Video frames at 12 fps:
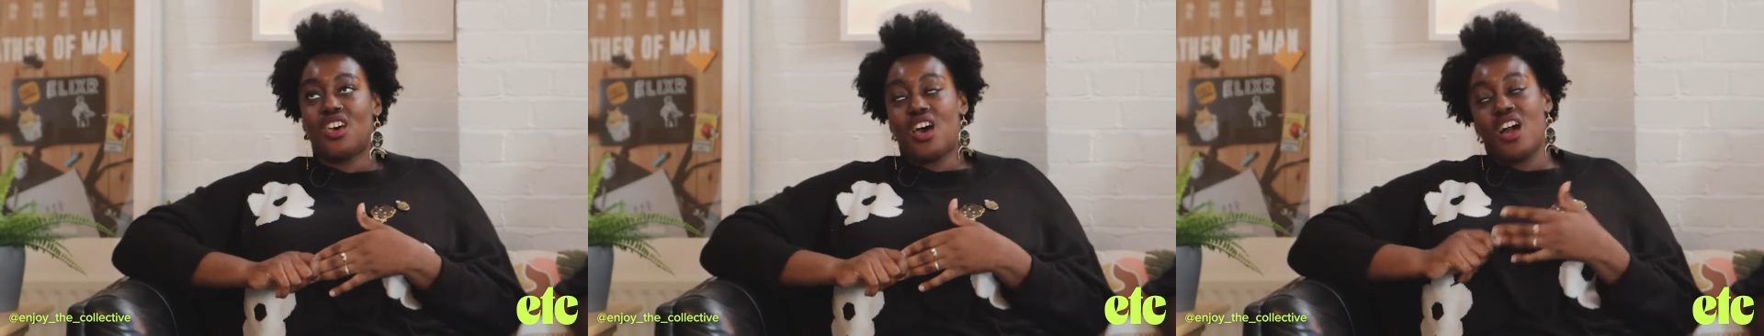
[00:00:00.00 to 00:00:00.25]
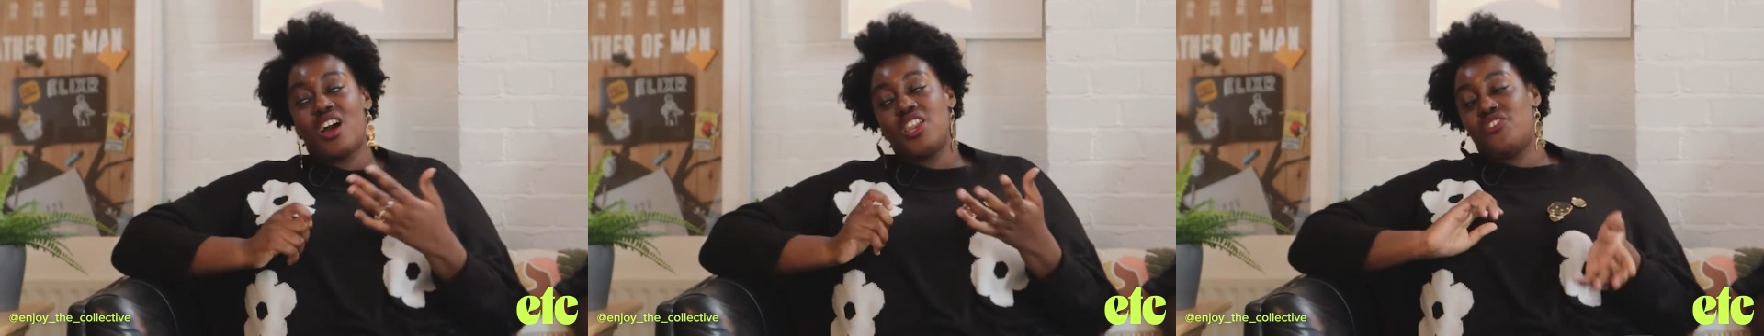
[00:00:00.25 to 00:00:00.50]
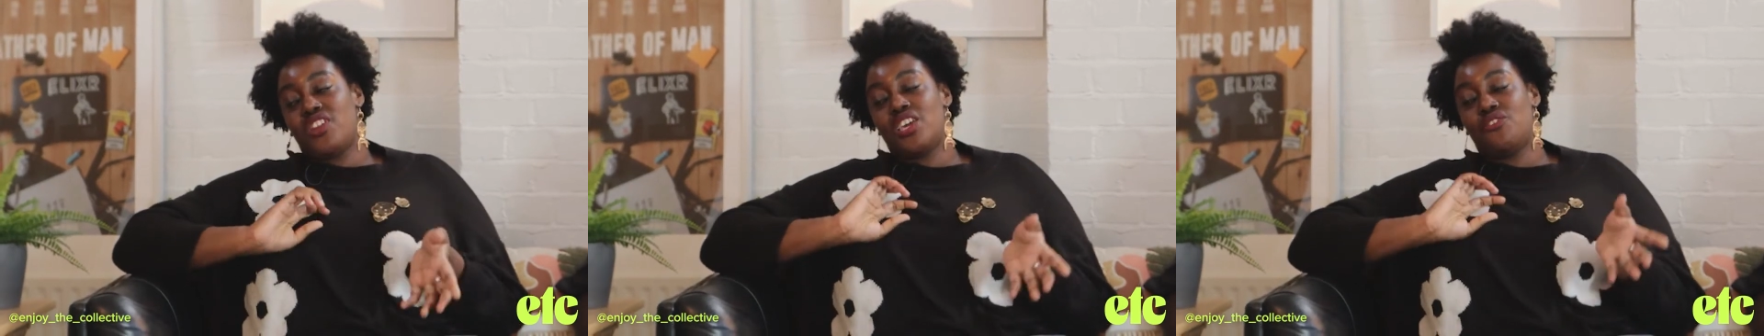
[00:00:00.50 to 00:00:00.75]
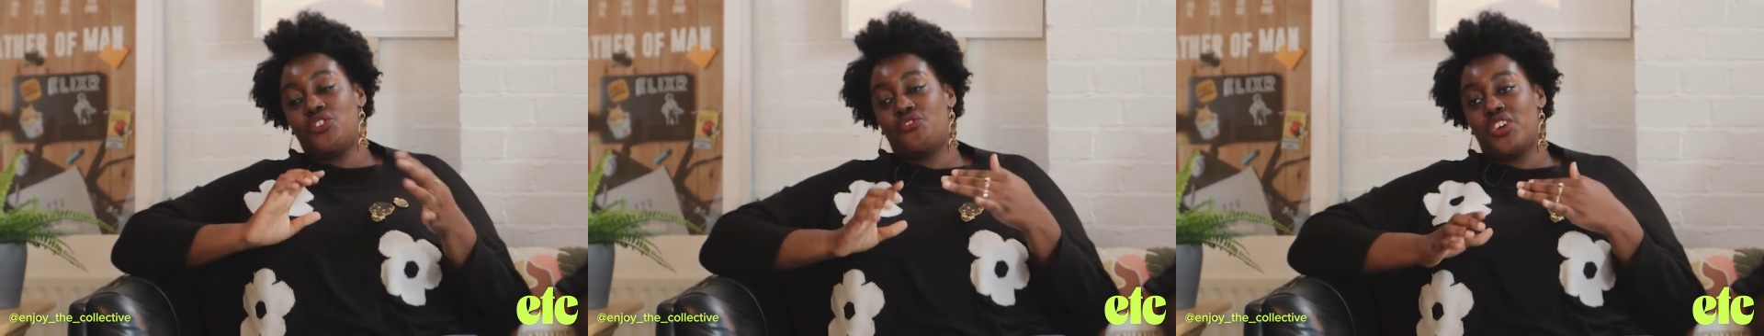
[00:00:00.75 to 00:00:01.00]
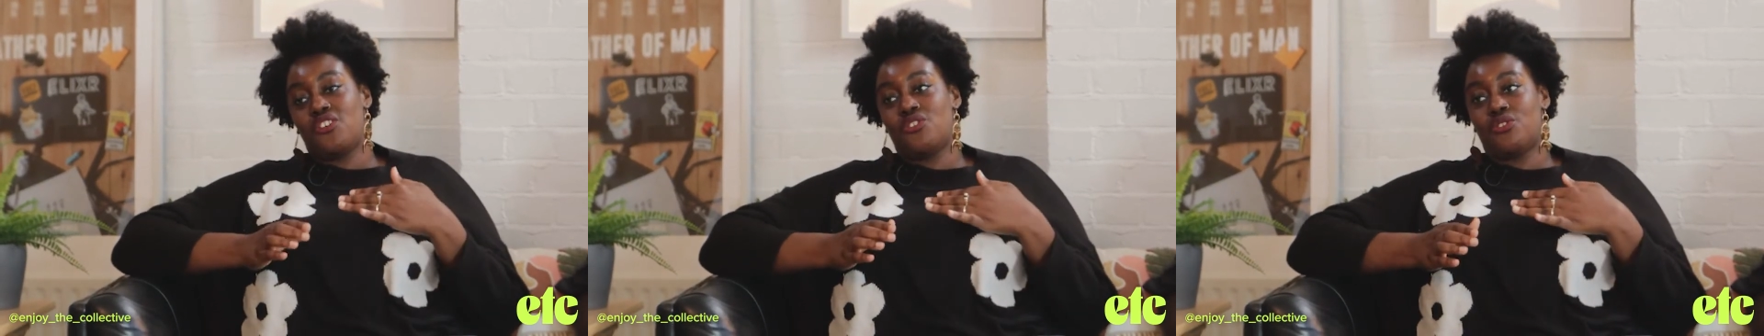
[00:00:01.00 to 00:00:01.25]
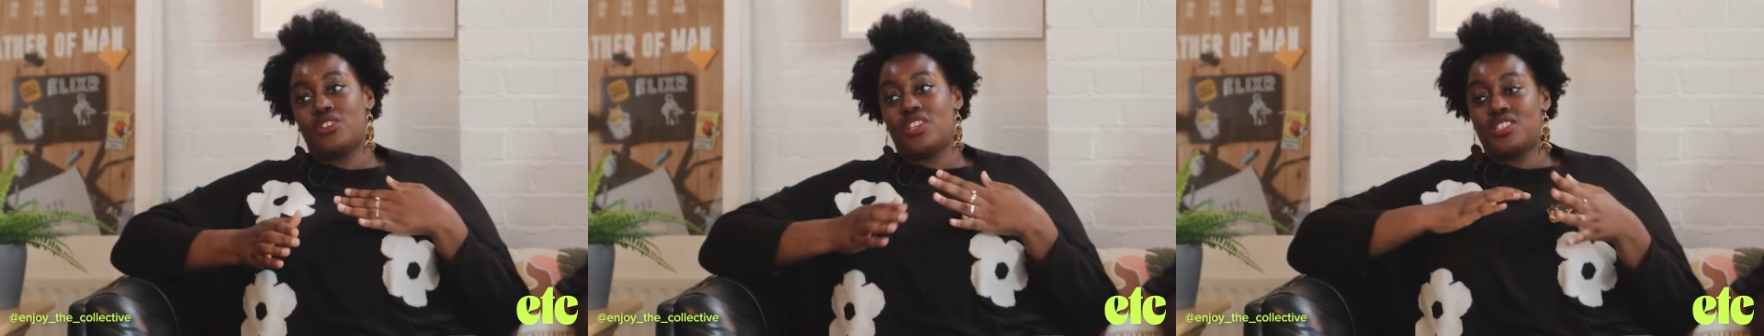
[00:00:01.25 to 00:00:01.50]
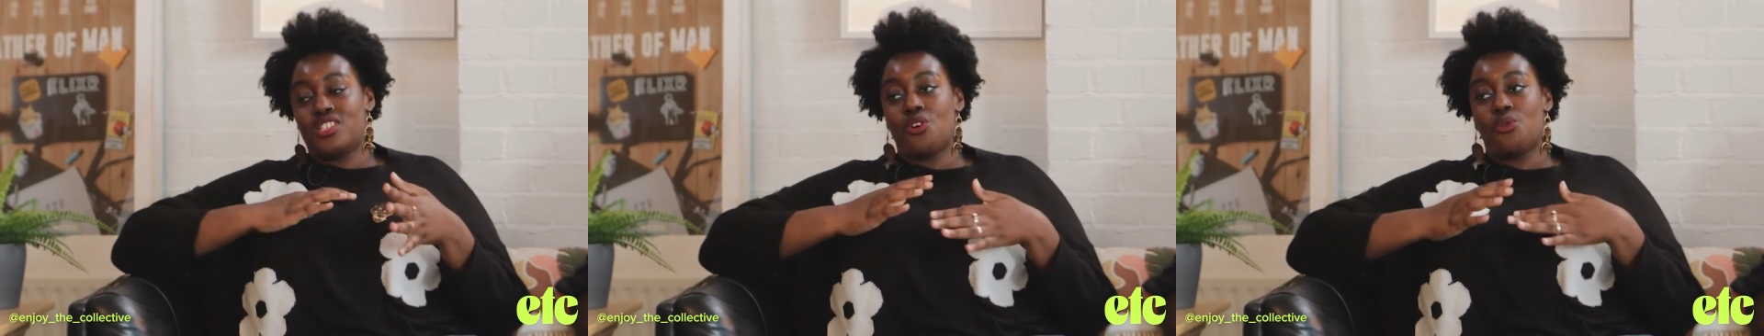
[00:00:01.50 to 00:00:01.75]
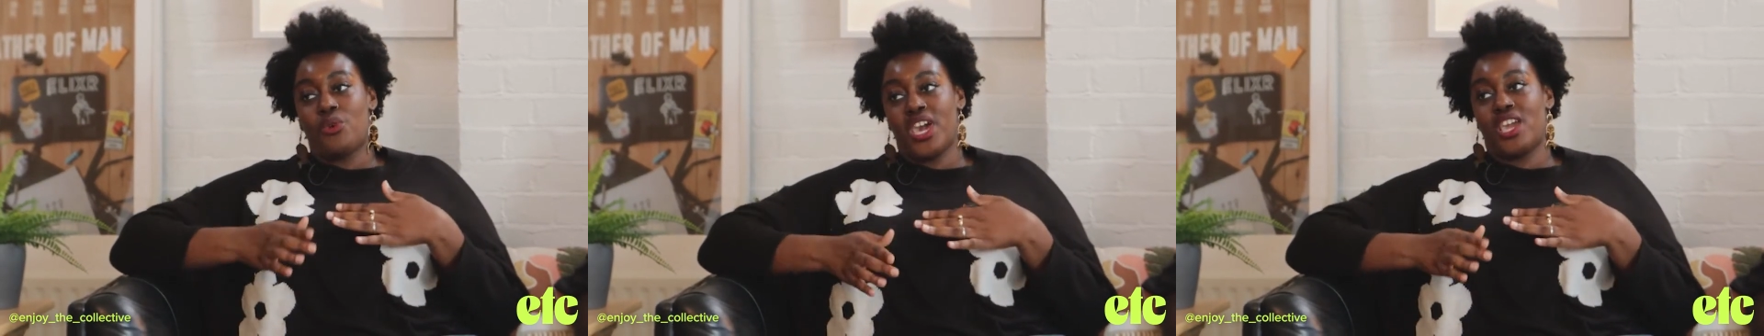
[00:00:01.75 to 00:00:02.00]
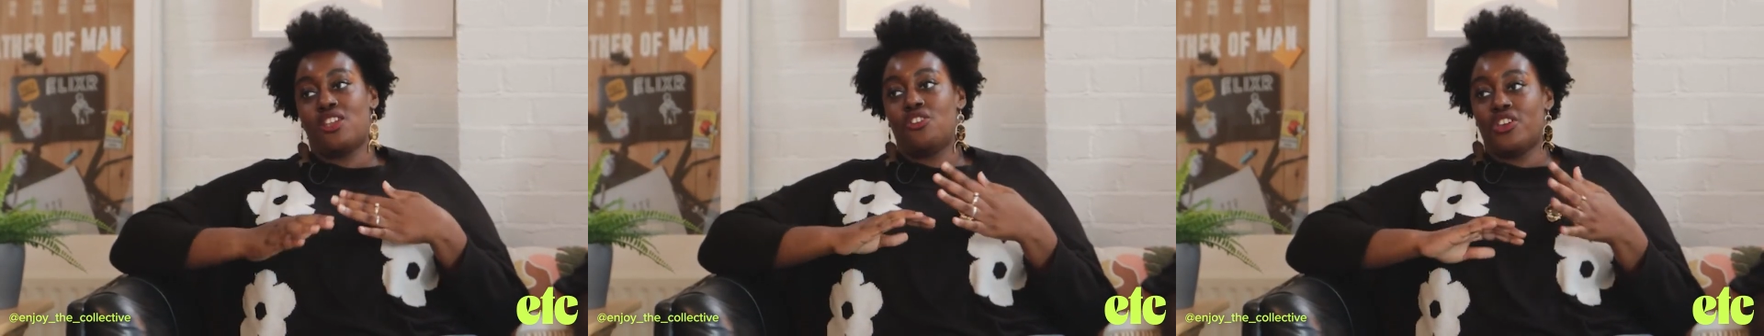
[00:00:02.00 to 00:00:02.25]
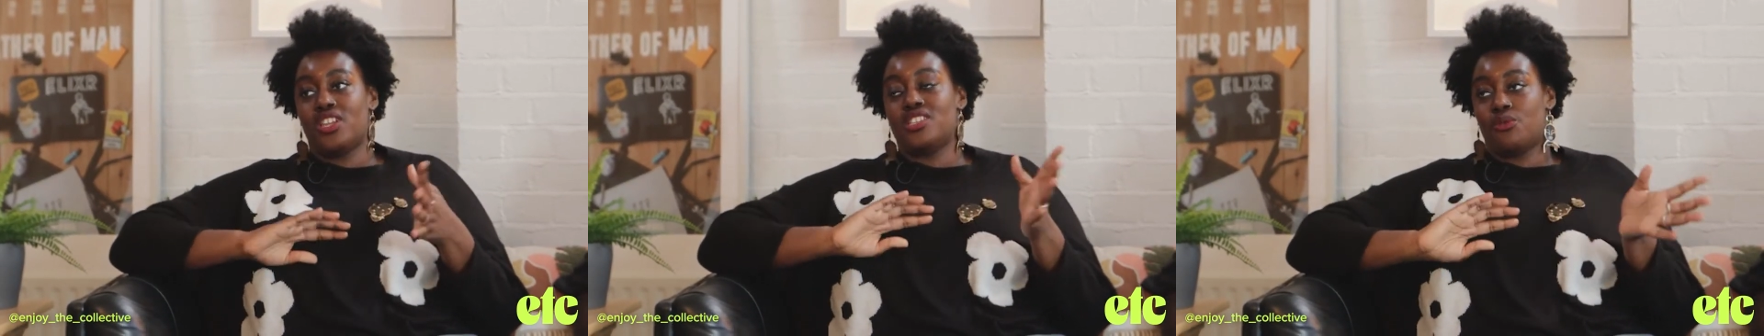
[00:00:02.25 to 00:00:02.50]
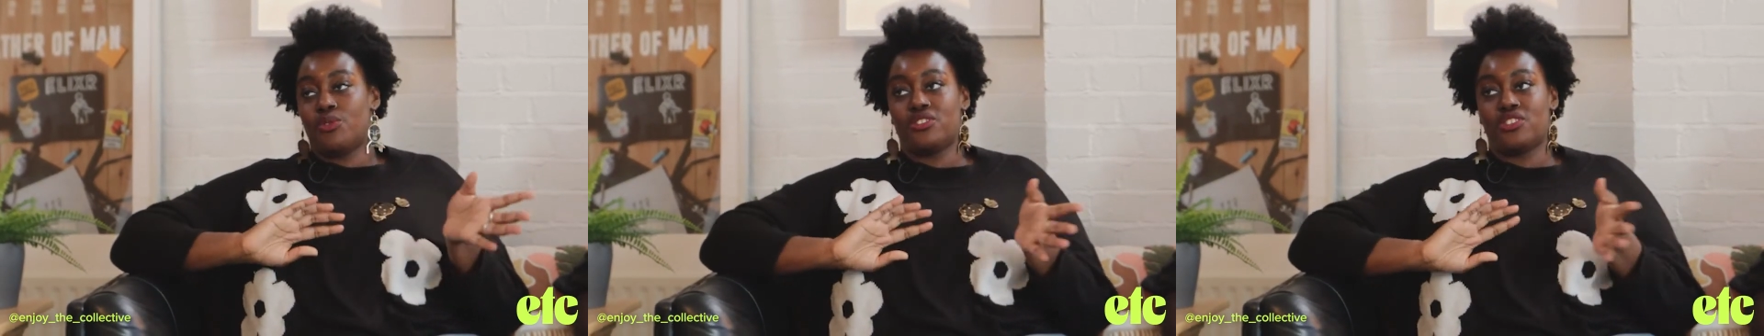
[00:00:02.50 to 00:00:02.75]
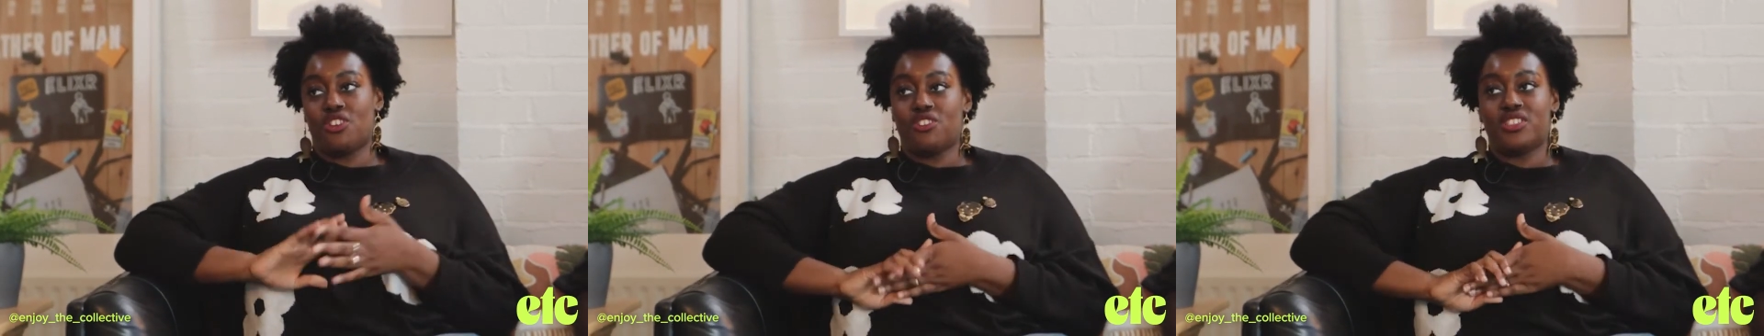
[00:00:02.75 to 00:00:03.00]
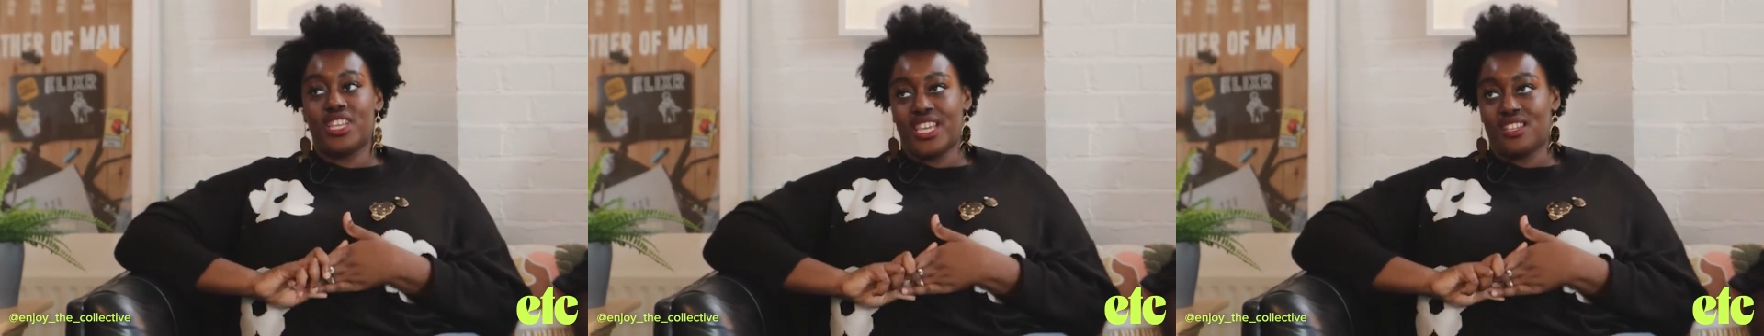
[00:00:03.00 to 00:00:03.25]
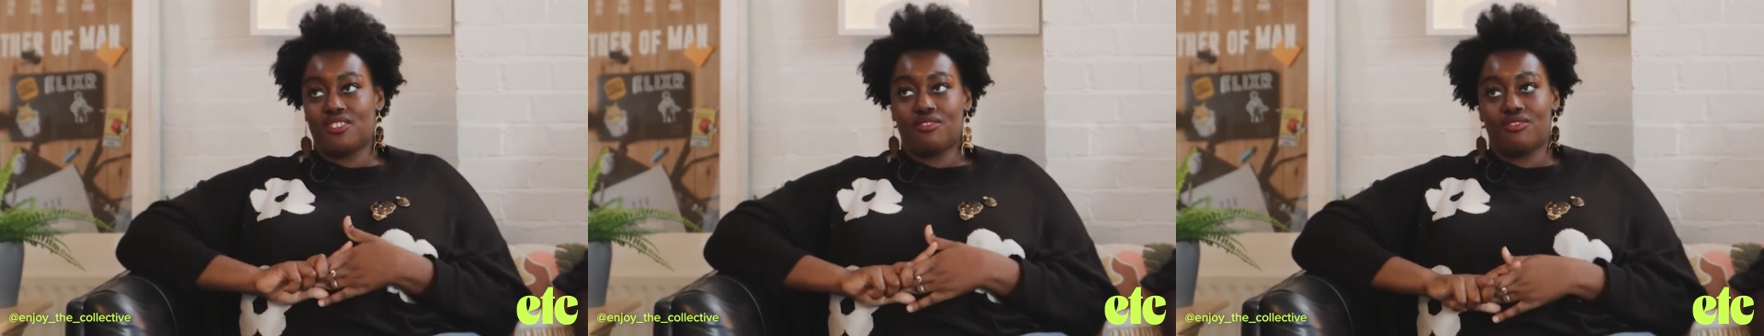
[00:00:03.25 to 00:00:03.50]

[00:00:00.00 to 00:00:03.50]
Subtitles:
I kind of feel like if you feel a certain way looking at someone else's content,